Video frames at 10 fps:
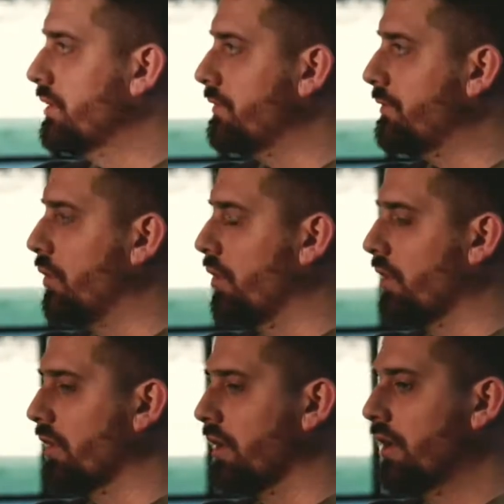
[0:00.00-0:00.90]

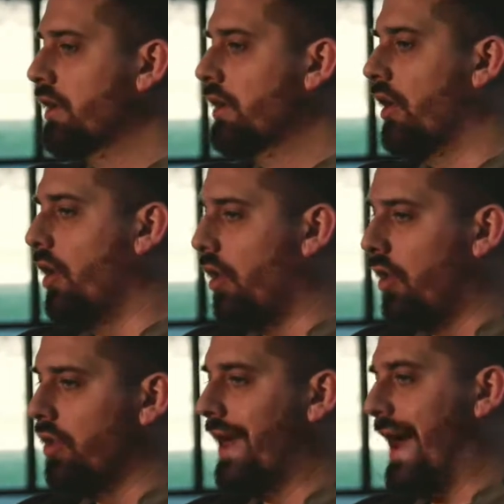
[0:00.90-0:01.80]
for
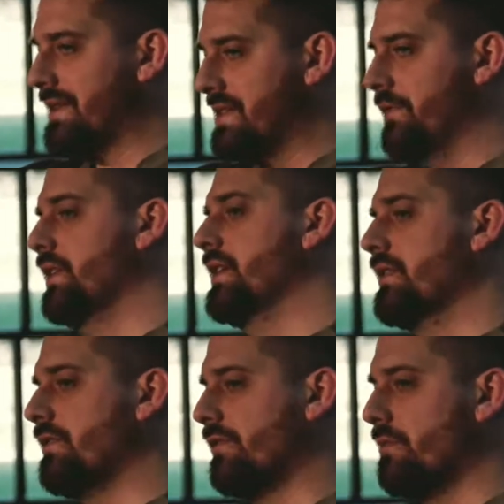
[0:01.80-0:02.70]
all
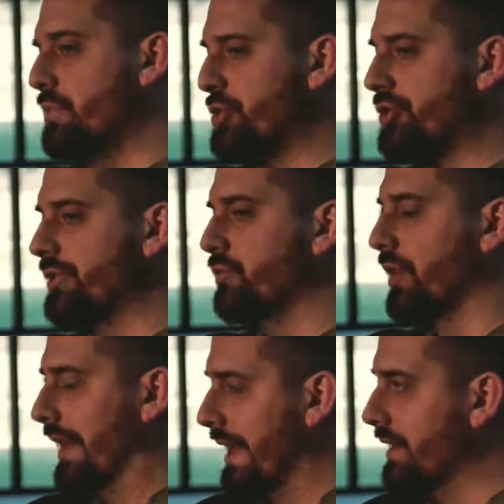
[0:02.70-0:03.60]
activities mission
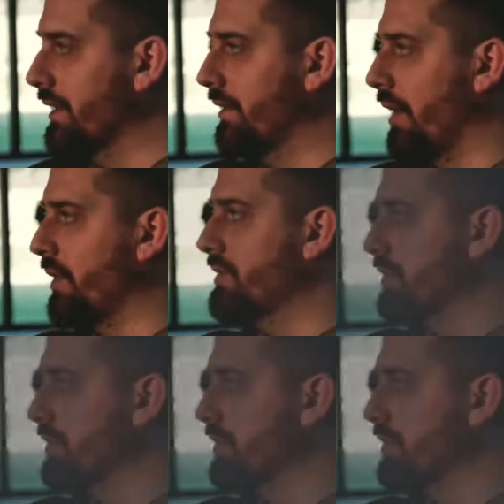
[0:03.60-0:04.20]
related that we do